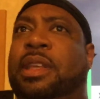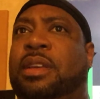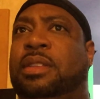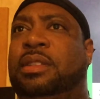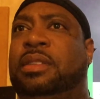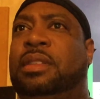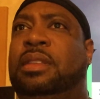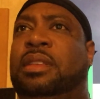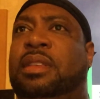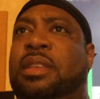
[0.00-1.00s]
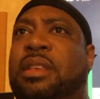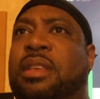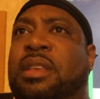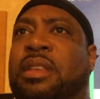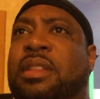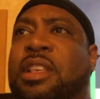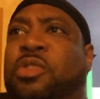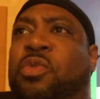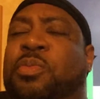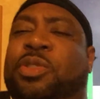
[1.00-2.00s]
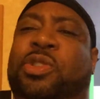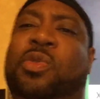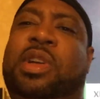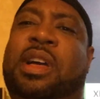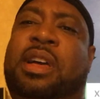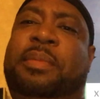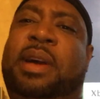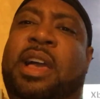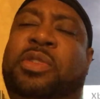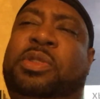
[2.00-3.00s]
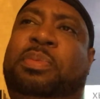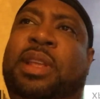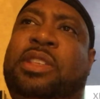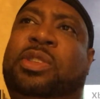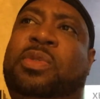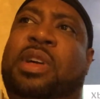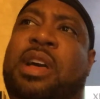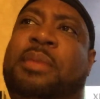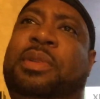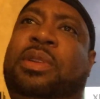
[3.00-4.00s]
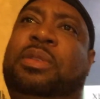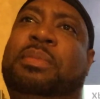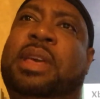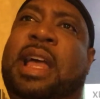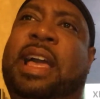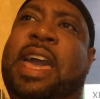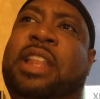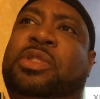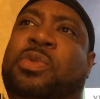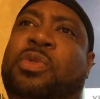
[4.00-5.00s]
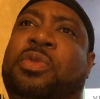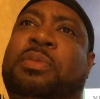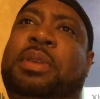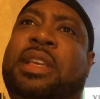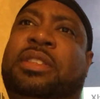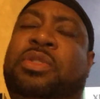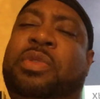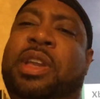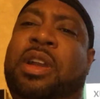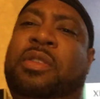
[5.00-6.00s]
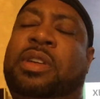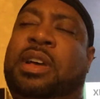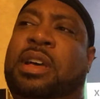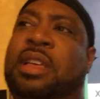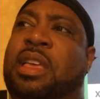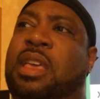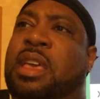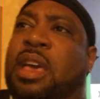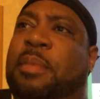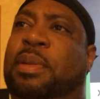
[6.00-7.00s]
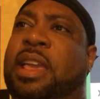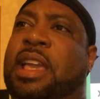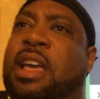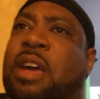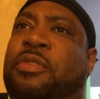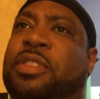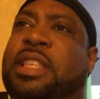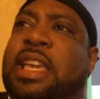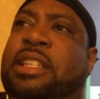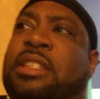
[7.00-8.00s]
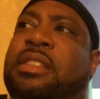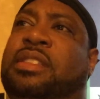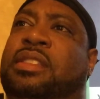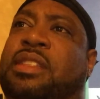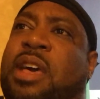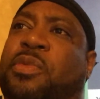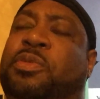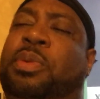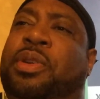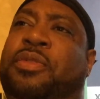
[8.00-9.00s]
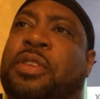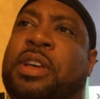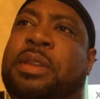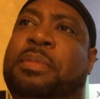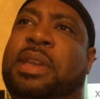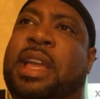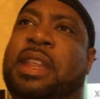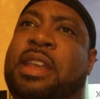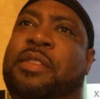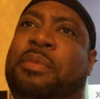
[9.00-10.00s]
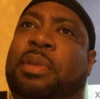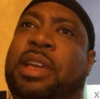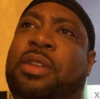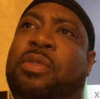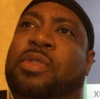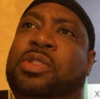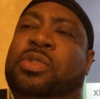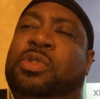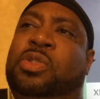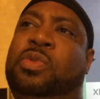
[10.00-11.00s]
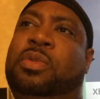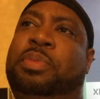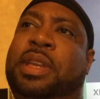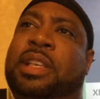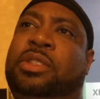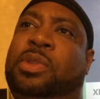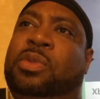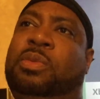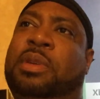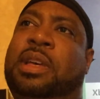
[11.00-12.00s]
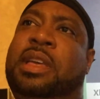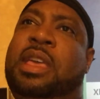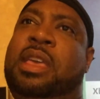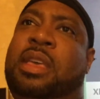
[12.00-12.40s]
else? There's SOCOM. I used to play SOCOM a little bit. I got into it on the PS3 era. I played Confrontations. That was pretty fun to me. I didn't ever play the original 2 on PS2, but